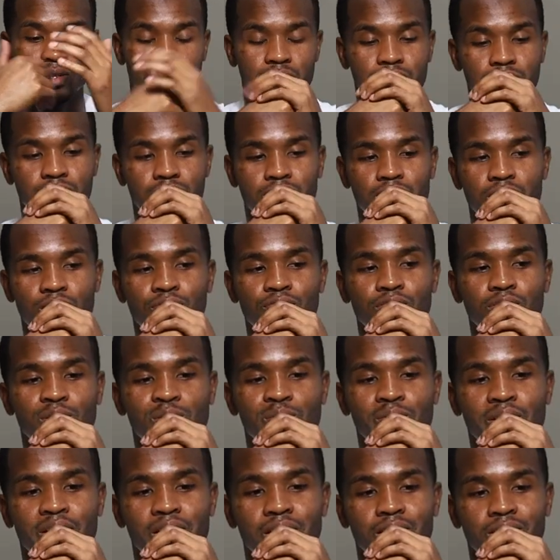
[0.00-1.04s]
it's
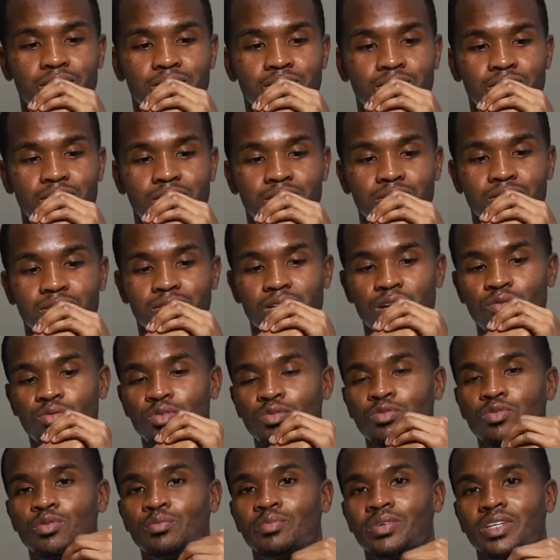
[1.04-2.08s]
different, man. It's, it's
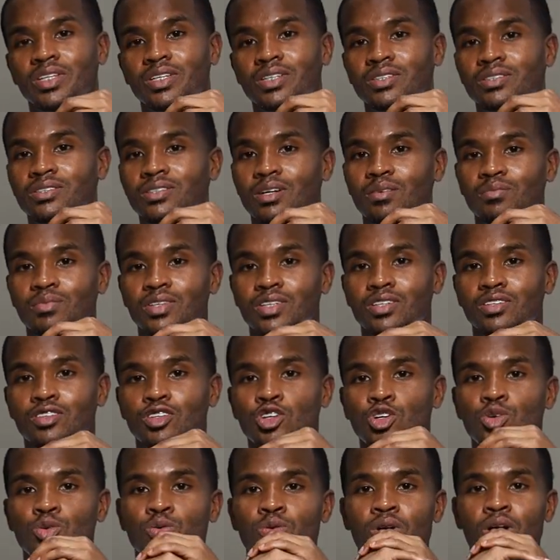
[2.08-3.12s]
different for me. This is something
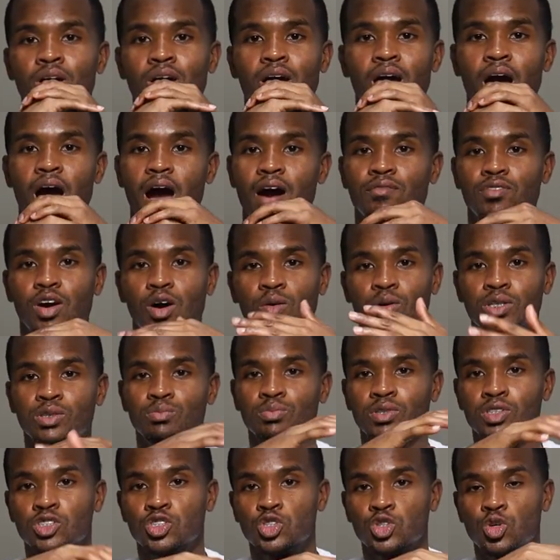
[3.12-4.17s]
new. I've always
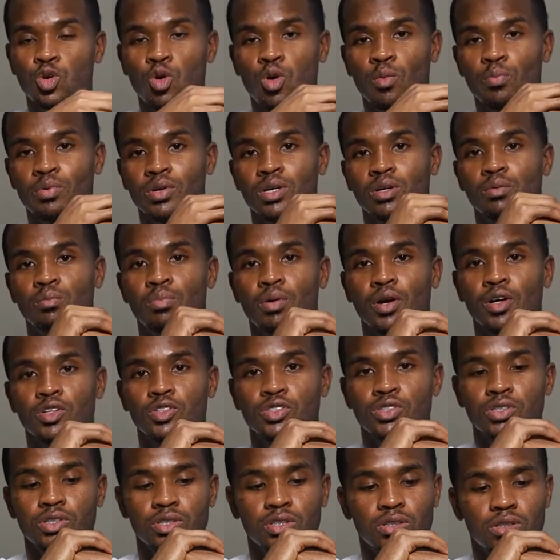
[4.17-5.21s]
been a scorpion
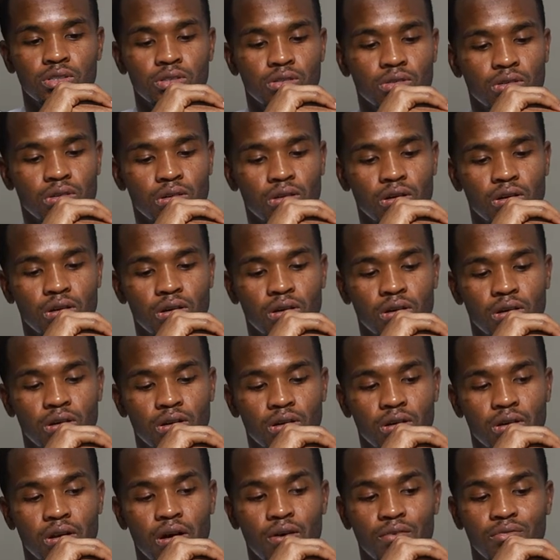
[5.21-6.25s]
person,
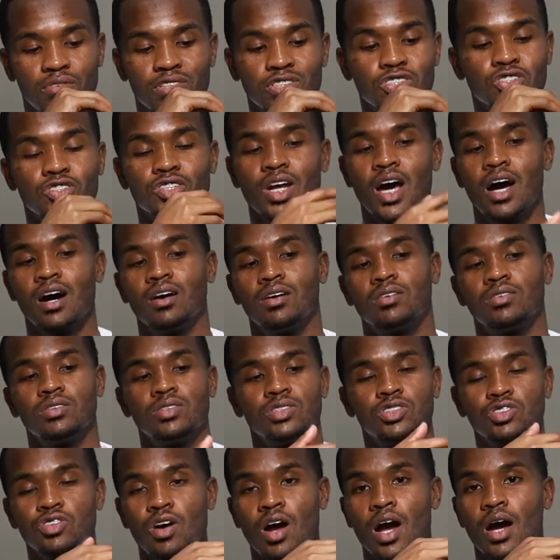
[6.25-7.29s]
uh, and I ventured out
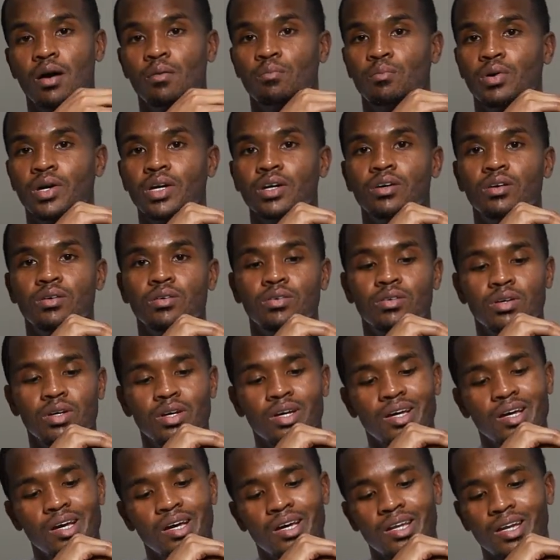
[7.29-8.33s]
and tried Bell,
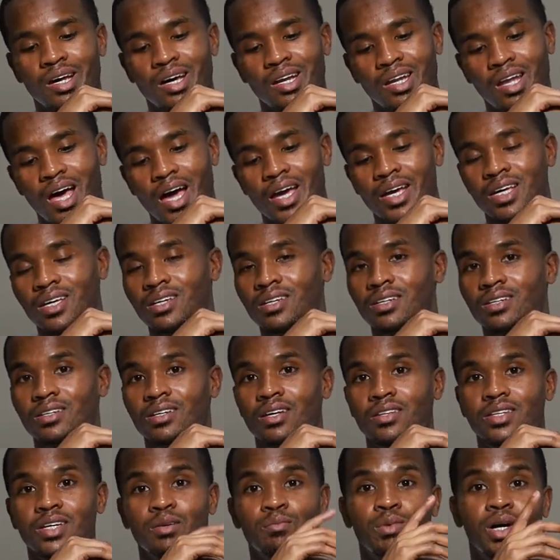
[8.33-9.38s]
and I like it.
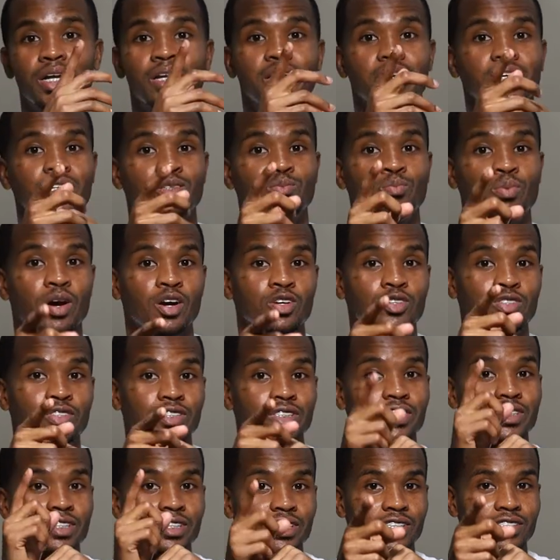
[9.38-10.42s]
I think my next
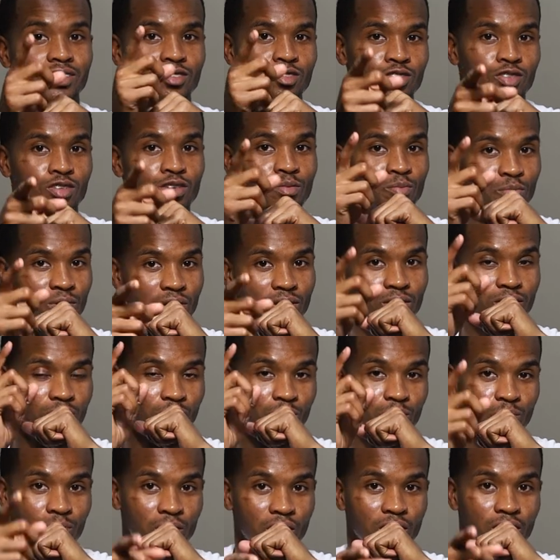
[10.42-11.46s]
purchase is going to be the
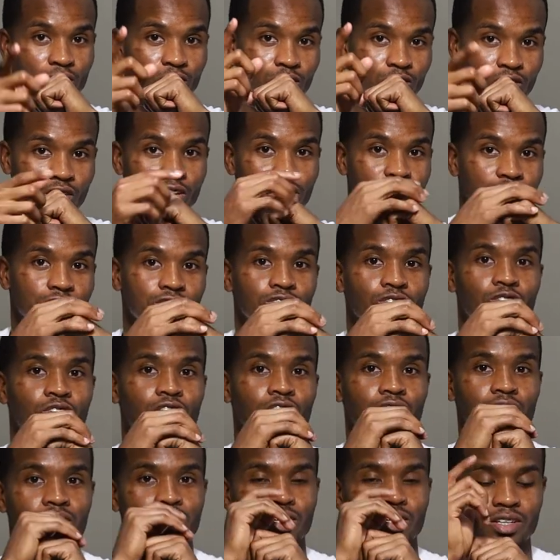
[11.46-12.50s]
Bell Race Star.
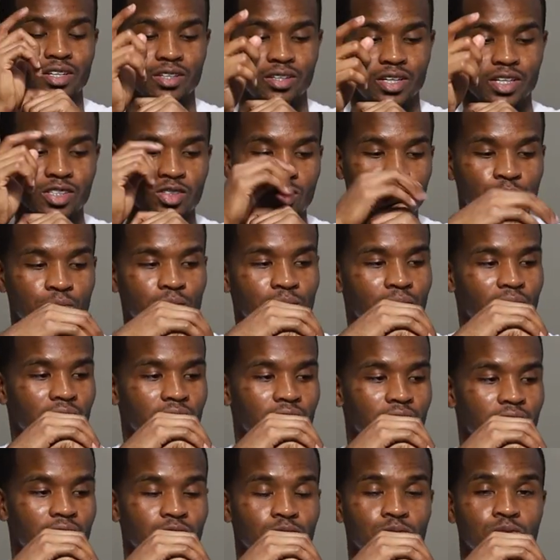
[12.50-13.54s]
That's going to be
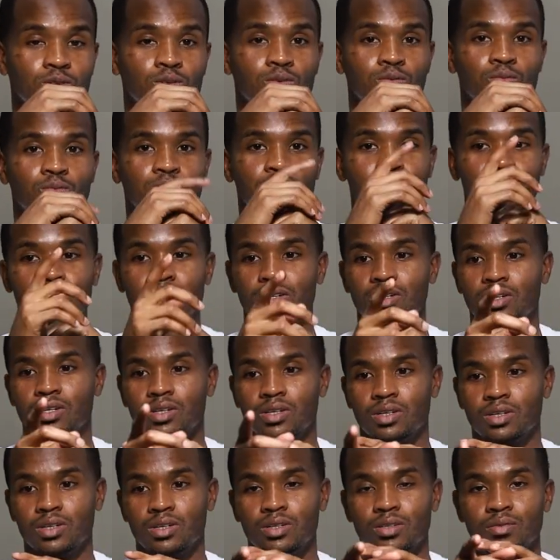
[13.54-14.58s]
my next one with the
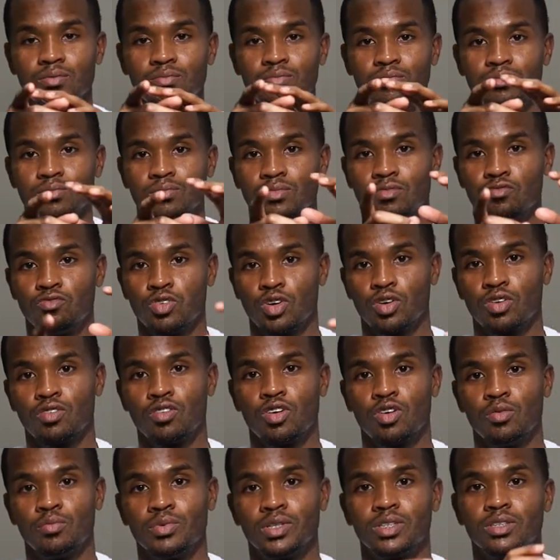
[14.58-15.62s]
uh,
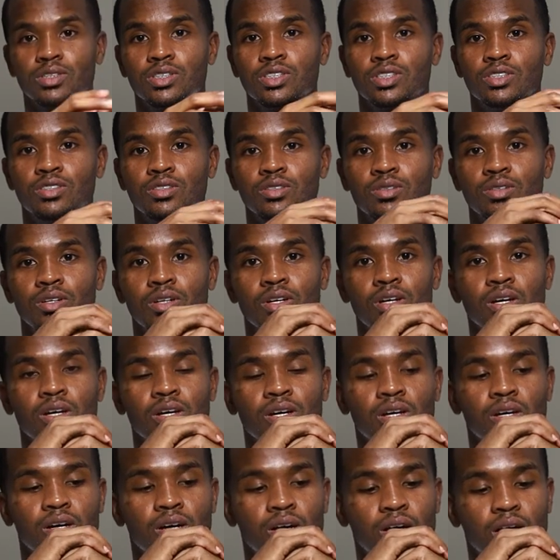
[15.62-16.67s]
photochromic shield.
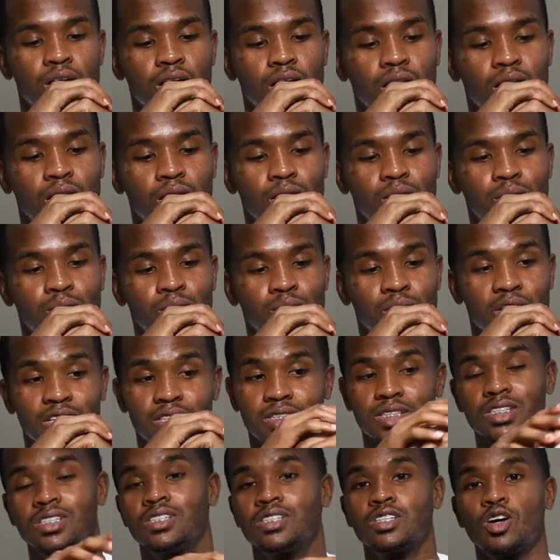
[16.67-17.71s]
Um,
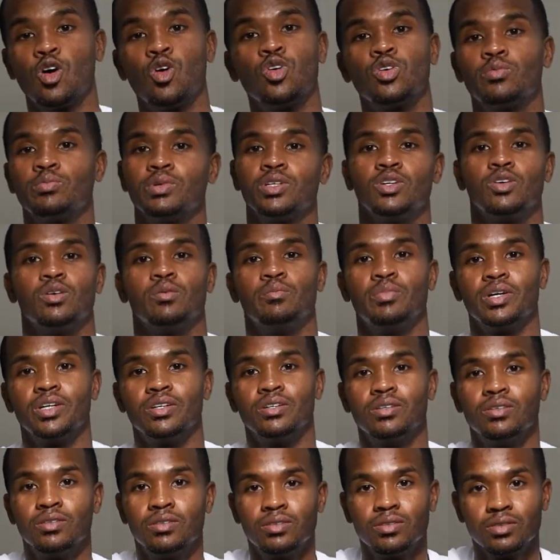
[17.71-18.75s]
Cause this sold me on
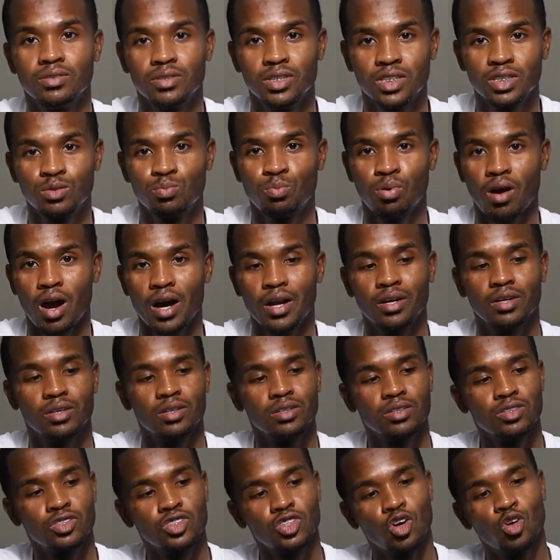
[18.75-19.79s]
Bell. This
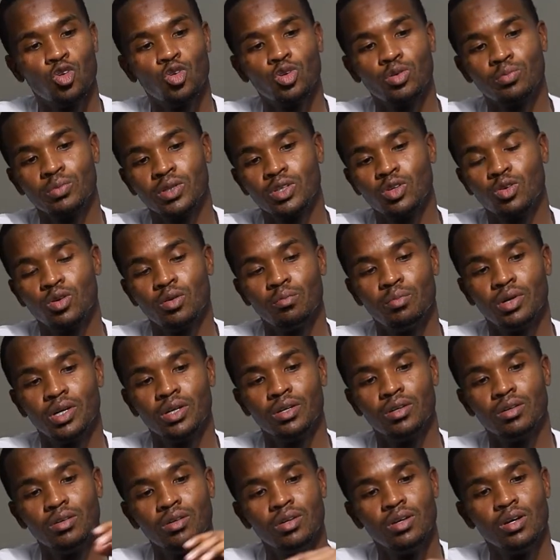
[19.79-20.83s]
product sold me on
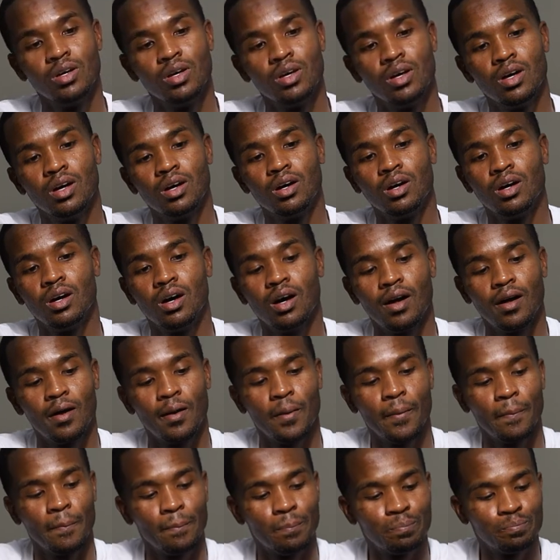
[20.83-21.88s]
Bell.
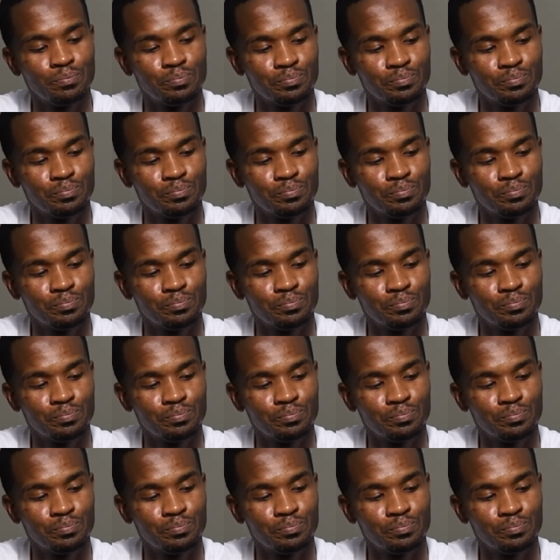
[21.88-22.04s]
Um,